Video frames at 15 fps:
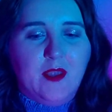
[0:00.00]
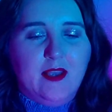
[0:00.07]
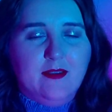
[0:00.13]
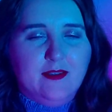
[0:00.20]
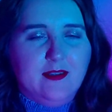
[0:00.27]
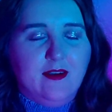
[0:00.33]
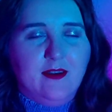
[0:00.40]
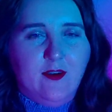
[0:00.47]

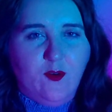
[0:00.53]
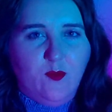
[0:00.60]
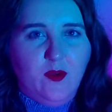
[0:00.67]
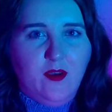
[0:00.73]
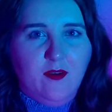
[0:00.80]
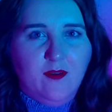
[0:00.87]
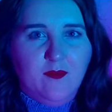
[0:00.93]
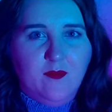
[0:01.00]
It's not
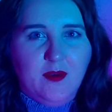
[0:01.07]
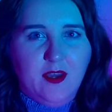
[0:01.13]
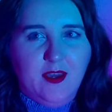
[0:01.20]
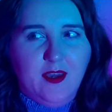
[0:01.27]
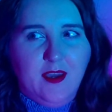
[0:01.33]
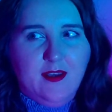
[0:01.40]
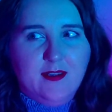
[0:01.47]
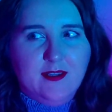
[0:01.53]
helping my
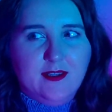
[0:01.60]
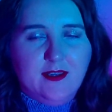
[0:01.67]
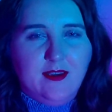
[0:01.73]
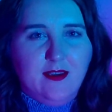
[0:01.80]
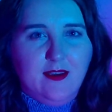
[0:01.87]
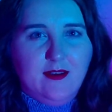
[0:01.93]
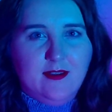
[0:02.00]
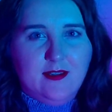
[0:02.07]
case, I
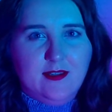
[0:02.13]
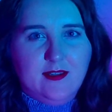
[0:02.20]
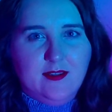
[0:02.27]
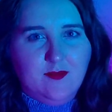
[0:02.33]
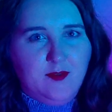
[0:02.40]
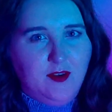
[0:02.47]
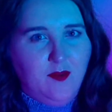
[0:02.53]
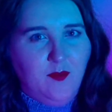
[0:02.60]
guess,
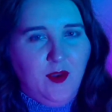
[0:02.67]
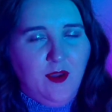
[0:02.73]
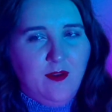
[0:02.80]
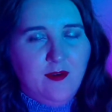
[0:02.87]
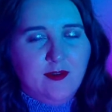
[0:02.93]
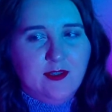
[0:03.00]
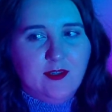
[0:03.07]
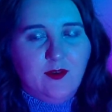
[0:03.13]
is what I
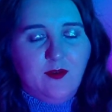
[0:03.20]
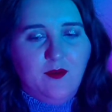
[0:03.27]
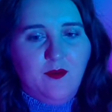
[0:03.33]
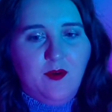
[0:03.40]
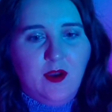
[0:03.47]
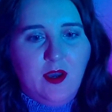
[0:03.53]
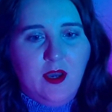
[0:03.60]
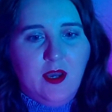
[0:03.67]
mean.
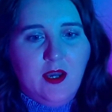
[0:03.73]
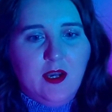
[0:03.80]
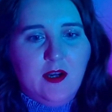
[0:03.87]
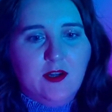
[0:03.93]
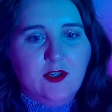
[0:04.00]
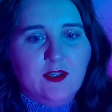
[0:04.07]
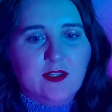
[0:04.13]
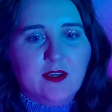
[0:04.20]
So
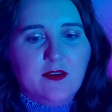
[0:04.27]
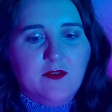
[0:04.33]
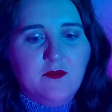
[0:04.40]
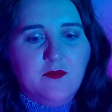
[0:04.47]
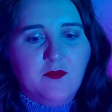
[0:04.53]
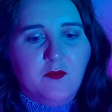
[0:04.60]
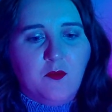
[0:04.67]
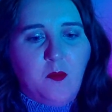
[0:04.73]
just kind
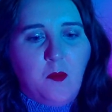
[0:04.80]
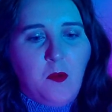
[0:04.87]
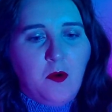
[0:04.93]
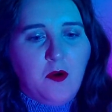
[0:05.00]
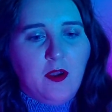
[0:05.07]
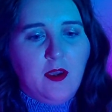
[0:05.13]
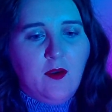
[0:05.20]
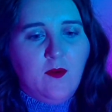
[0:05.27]
of
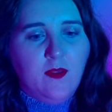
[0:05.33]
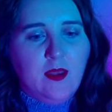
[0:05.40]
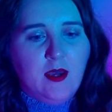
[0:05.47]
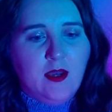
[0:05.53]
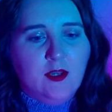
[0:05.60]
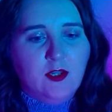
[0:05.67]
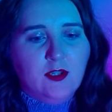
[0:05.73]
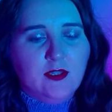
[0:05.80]
working on
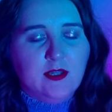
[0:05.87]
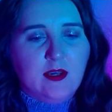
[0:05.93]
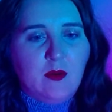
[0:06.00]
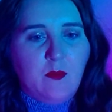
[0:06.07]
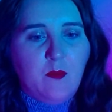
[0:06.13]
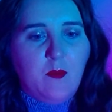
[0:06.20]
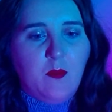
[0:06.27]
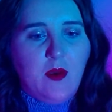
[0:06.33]
that, just, like,
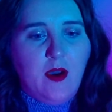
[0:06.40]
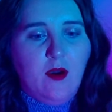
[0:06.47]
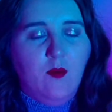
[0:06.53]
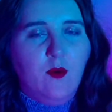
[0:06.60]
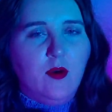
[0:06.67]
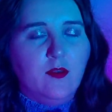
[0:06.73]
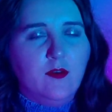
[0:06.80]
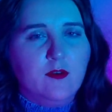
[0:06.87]

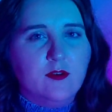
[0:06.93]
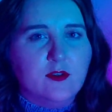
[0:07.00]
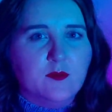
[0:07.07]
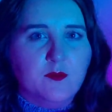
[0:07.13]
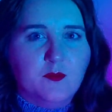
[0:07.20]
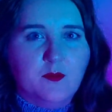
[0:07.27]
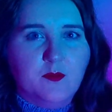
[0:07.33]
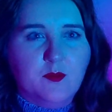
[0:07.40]
how
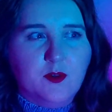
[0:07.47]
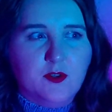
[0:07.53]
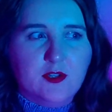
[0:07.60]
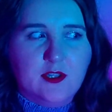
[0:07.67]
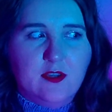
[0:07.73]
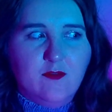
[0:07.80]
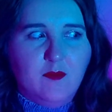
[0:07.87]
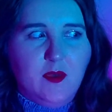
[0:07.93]
others
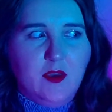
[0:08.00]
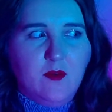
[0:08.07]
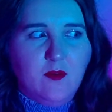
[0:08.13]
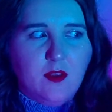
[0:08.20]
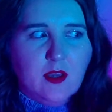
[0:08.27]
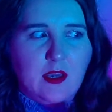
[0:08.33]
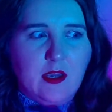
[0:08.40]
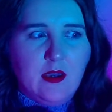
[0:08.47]
perceive me, or,
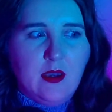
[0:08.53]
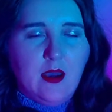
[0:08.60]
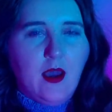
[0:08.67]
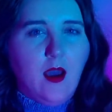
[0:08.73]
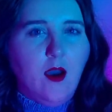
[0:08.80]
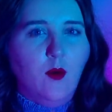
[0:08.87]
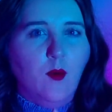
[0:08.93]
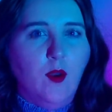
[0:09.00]
like,
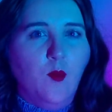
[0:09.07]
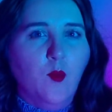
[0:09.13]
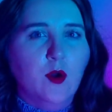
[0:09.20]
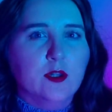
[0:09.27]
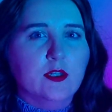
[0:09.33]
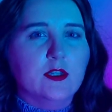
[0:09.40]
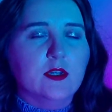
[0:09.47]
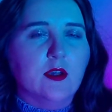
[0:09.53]
how I
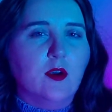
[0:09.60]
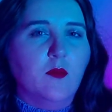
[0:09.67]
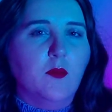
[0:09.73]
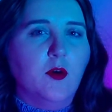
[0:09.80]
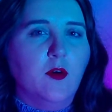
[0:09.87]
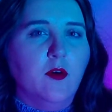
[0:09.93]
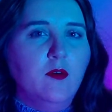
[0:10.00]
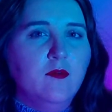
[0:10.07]
want to come
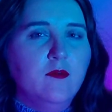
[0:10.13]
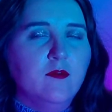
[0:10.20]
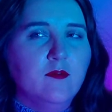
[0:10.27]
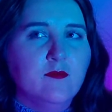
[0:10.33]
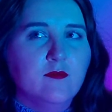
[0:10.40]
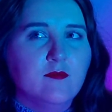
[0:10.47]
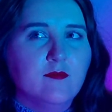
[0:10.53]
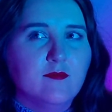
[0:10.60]
off
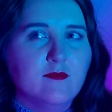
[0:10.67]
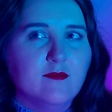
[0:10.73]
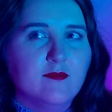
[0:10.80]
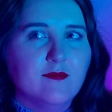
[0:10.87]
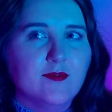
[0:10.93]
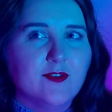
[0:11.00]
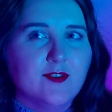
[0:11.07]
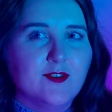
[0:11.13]

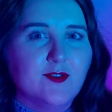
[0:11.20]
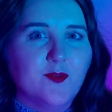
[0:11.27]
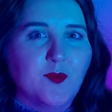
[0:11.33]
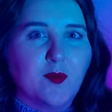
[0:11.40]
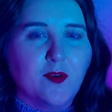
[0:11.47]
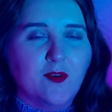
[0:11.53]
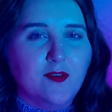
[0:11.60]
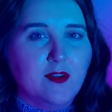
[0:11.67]
to the
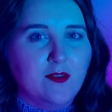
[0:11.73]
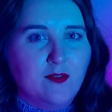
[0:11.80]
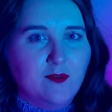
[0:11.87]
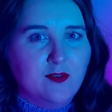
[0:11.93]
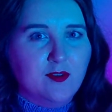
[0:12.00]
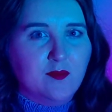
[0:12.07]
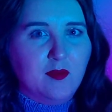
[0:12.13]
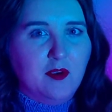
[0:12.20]
world and
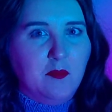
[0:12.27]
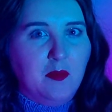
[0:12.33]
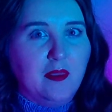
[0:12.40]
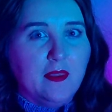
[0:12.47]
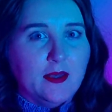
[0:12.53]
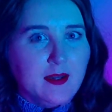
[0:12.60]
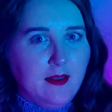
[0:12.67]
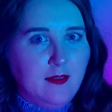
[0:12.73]
those around me
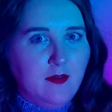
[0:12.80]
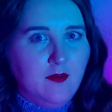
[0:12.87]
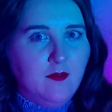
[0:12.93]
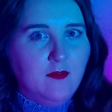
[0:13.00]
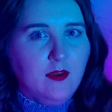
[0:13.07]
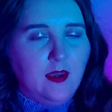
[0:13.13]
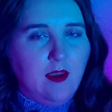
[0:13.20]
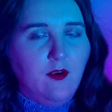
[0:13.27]
that I
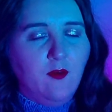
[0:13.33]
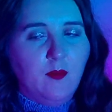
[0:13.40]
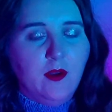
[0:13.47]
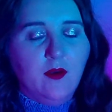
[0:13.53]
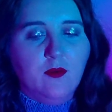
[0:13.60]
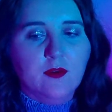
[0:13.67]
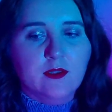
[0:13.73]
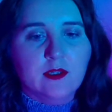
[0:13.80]
love and care
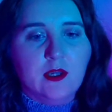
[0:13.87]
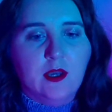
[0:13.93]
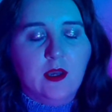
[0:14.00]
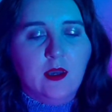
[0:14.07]
about.